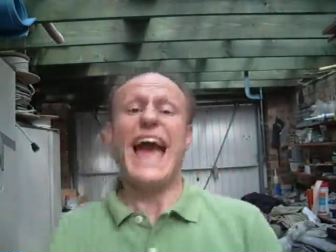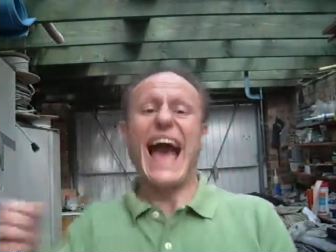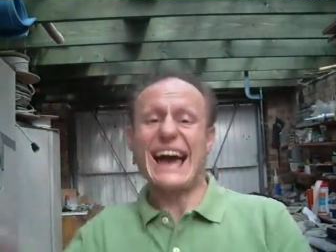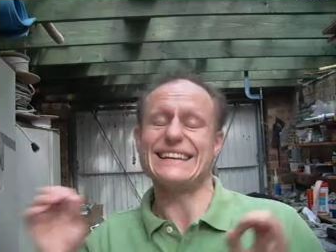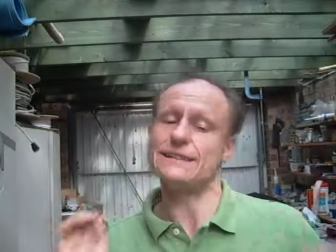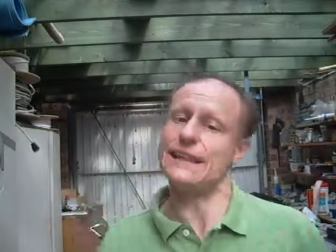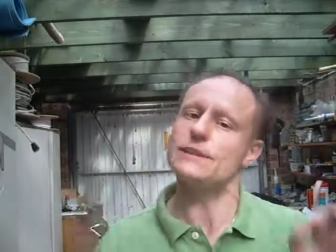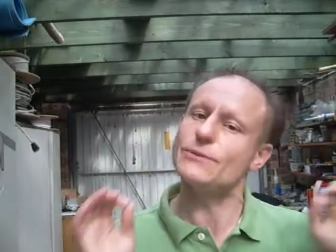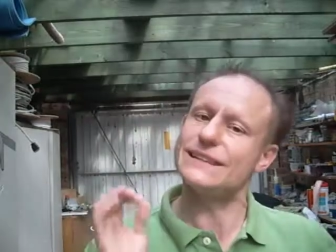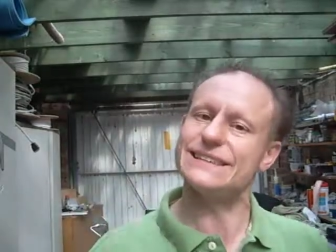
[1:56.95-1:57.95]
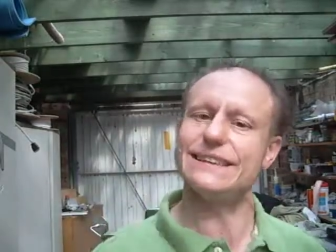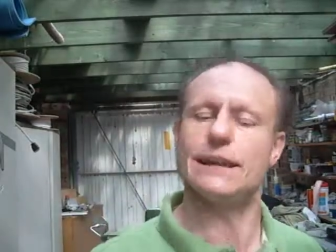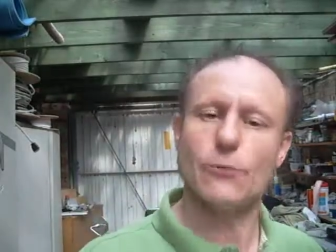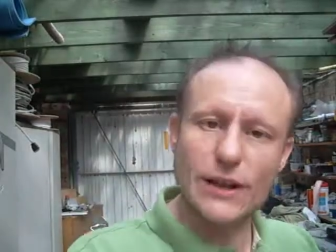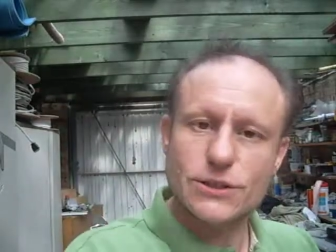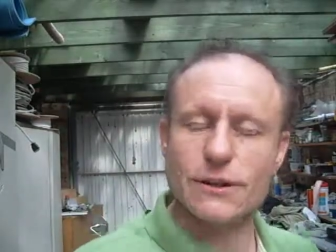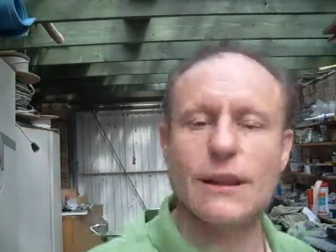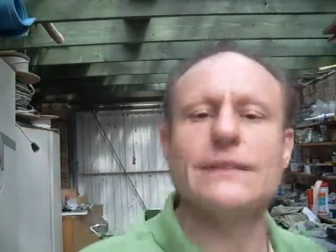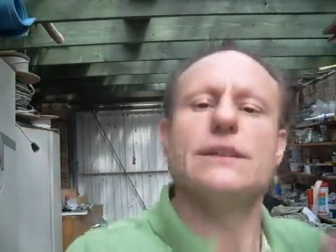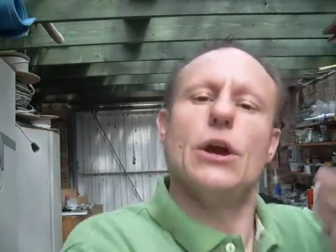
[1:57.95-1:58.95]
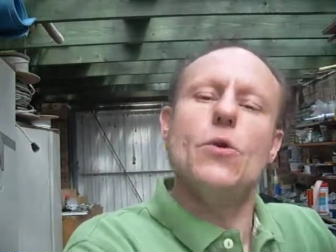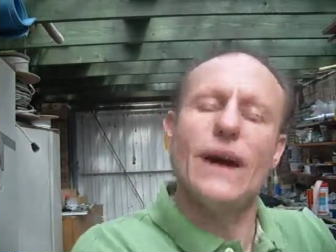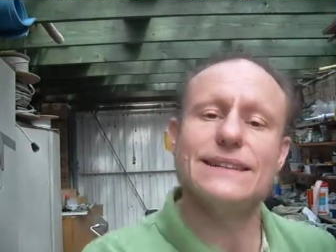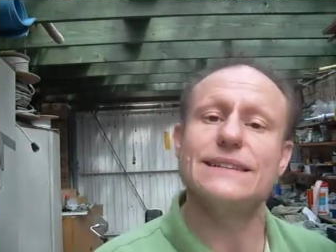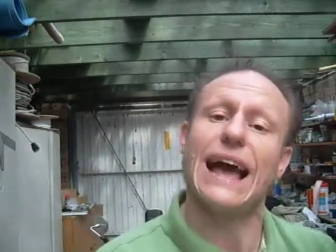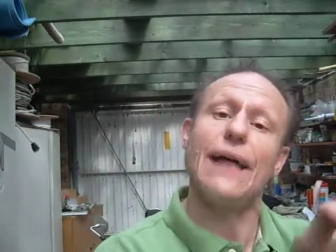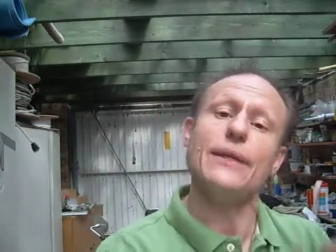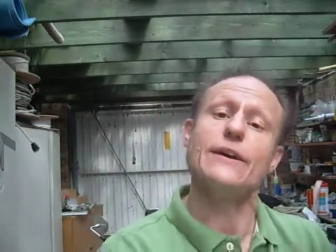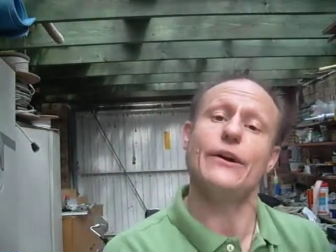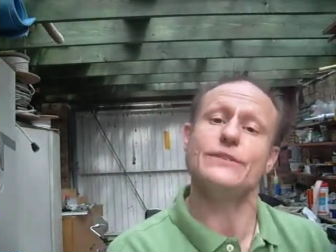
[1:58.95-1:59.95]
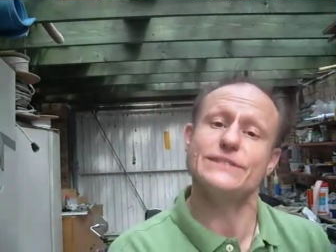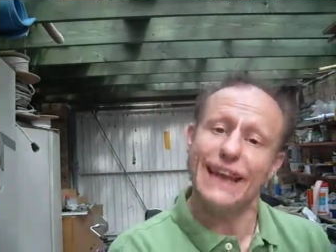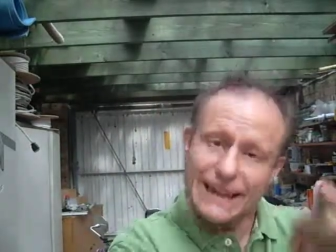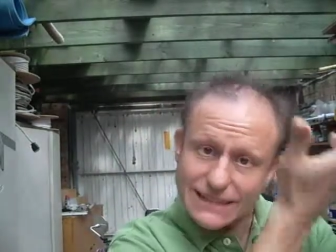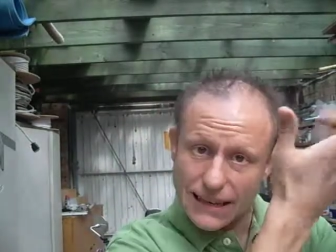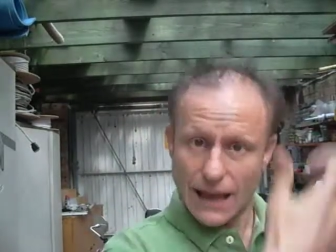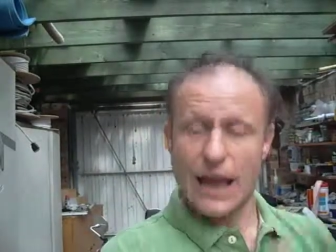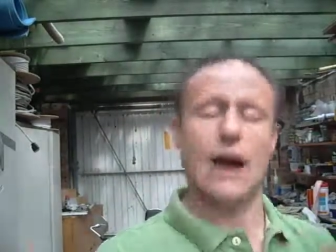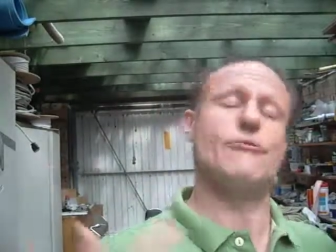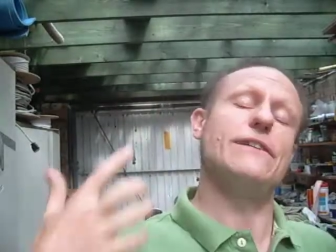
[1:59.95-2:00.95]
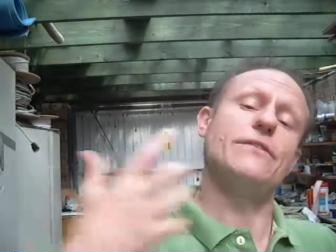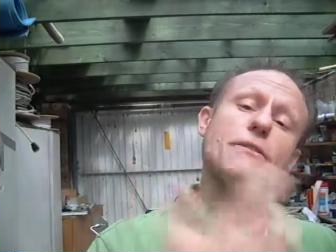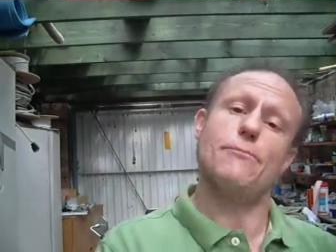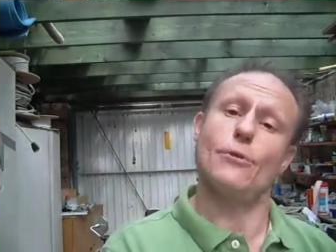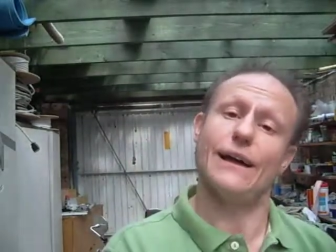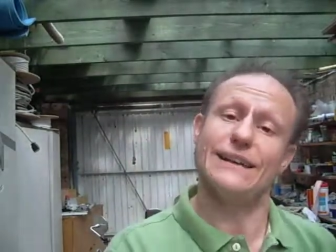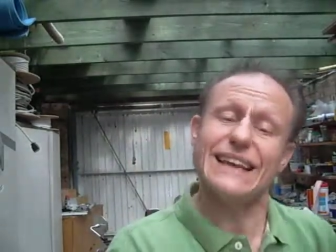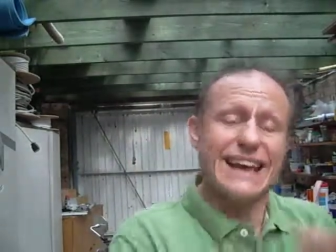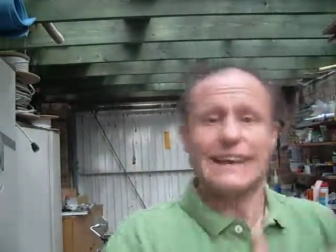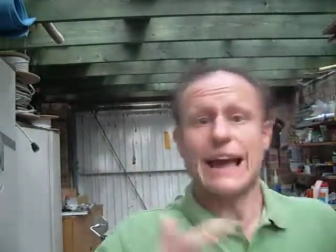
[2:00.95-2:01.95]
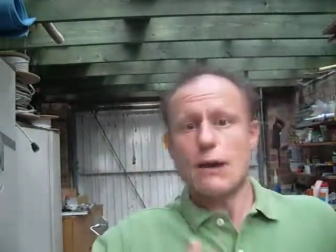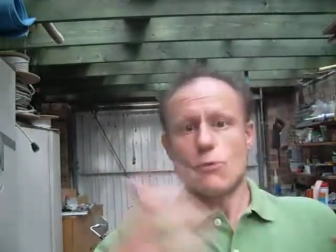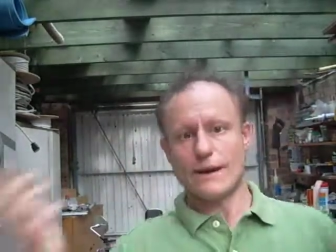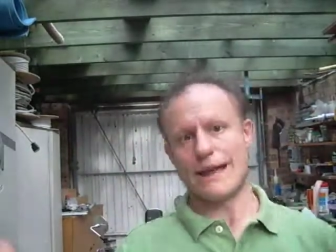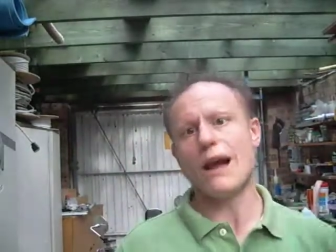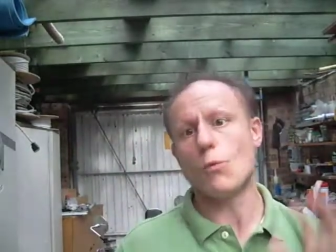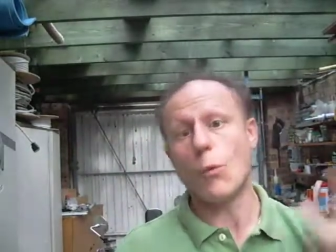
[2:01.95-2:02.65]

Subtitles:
and unless we could see the question on list and who answered it and the context and read the replies, you can't work out